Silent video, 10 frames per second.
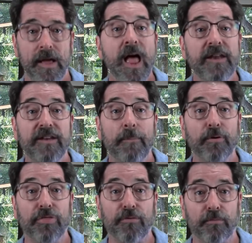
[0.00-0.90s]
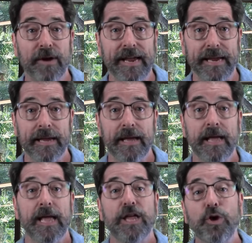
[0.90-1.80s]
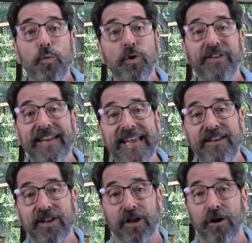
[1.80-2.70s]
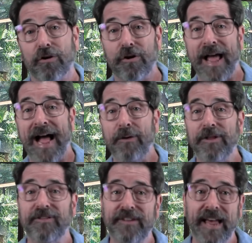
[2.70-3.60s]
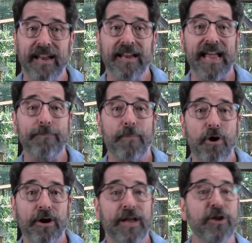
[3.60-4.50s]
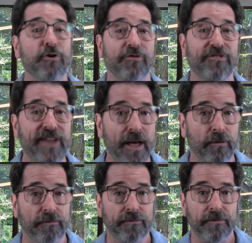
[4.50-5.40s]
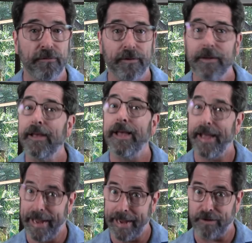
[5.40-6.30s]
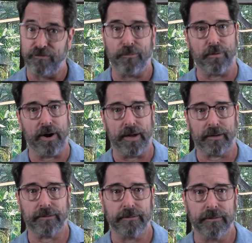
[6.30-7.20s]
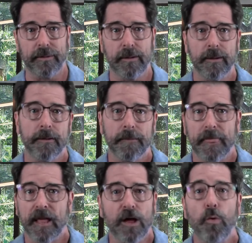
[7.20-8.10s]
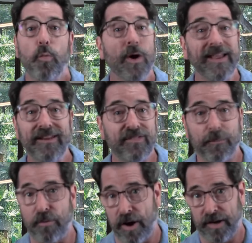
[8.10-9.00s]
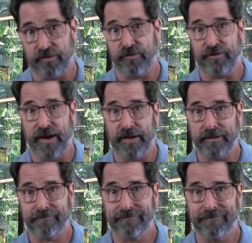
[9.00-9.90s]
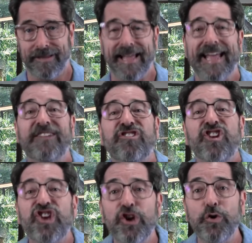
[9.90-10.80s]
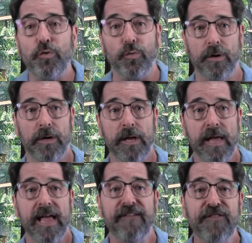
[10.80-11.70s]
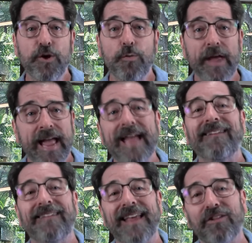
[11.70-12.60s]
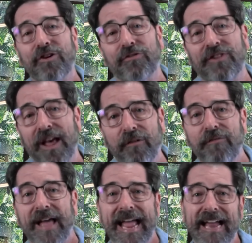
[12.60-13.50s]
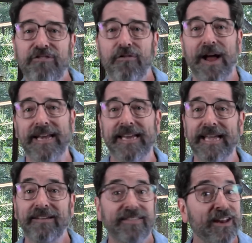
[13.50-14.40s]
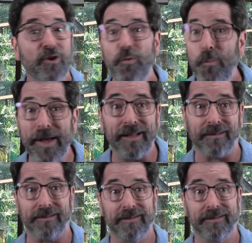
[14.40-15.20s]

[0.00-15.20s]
Number 3, you will need to learn how to sell and market yourself and your product. What is the product you're selling? It's you. If you can't sell yourself and your ideas, then who will?